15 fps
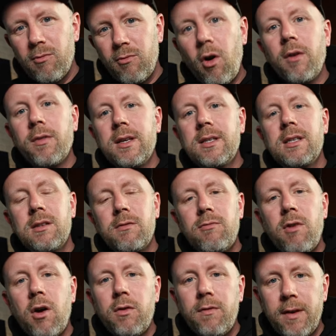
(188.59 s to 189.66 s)
Right, this is the
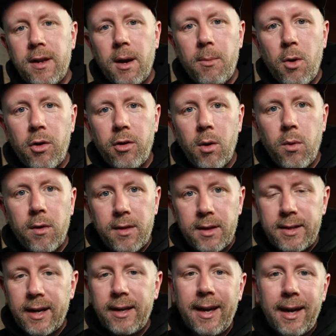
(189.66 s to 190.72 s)
Røde VideoMicro with the
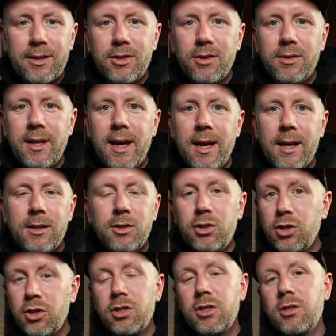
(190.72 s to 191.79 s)
dead cat on there.
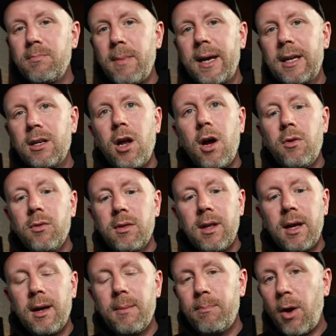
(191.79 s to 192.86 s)
Just make a note
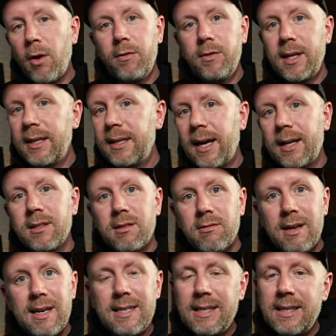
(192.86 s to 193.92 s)
that both dead cats
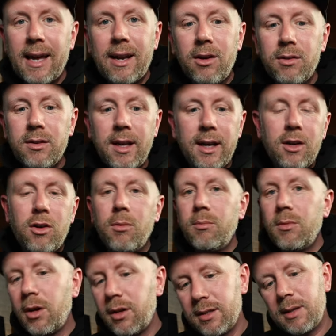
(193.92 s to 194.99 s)
are easy to get on. They
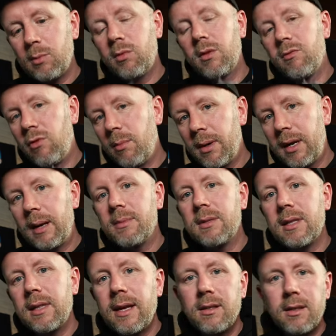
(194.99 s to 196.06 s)
come, like I said, with the rubber
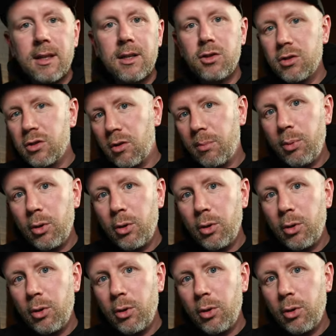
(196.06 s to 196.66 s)
clips in there, so they just sort